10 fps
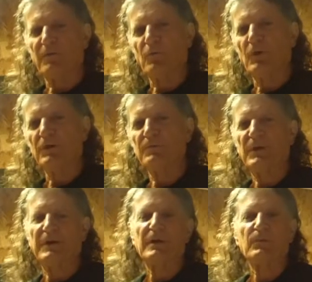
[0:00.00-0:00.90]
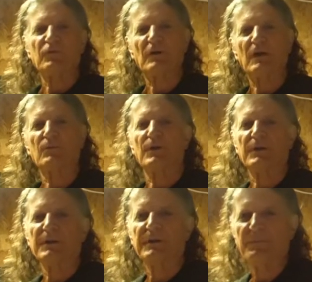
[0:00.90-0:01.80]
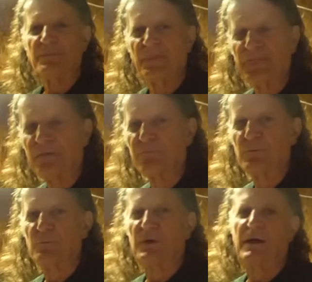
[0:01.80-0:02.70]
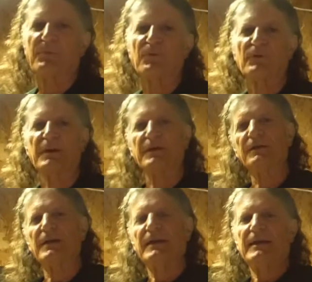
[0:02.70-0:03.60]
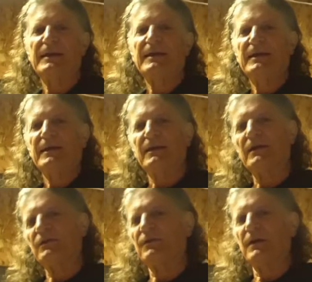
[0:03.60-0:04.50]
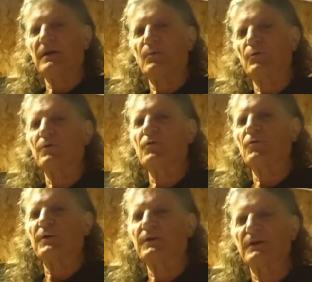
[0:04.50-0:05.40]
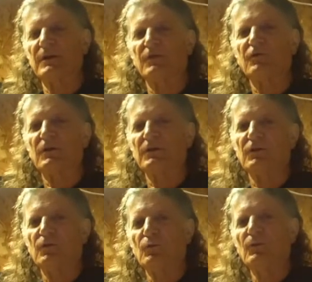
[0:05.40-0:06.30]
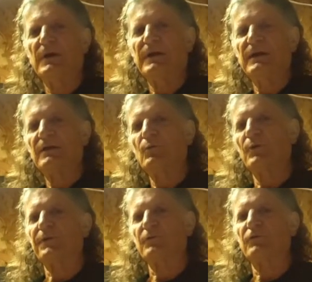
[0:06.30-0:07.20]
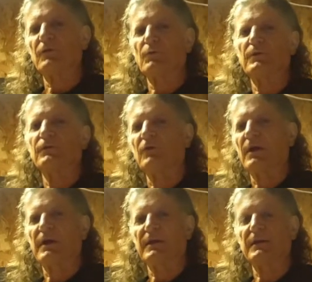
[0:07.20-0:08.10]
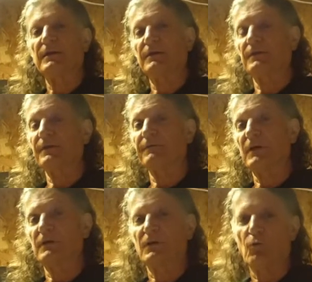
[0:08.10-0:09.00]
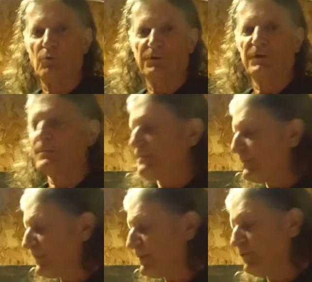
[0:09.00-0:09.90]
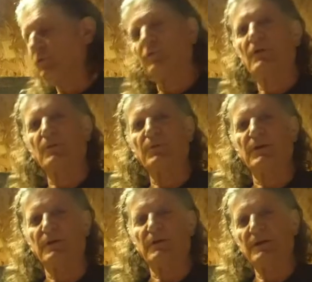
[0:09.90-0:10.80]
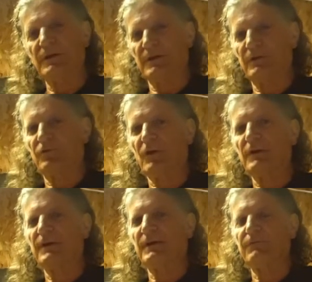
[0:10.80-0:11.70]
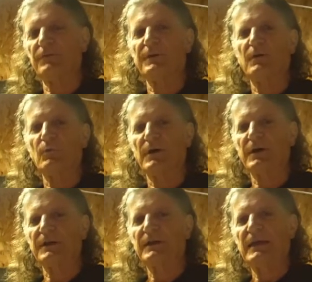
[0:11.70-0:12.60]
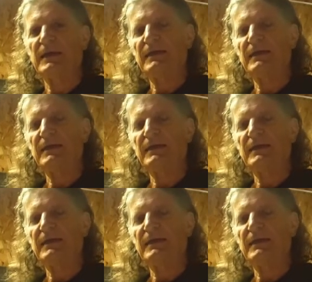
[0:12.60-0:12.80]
everyone, my name is Ken Riley. I'm from Copperland, and today we're going to continue with our series on living on gold. This is going to be an exciting video on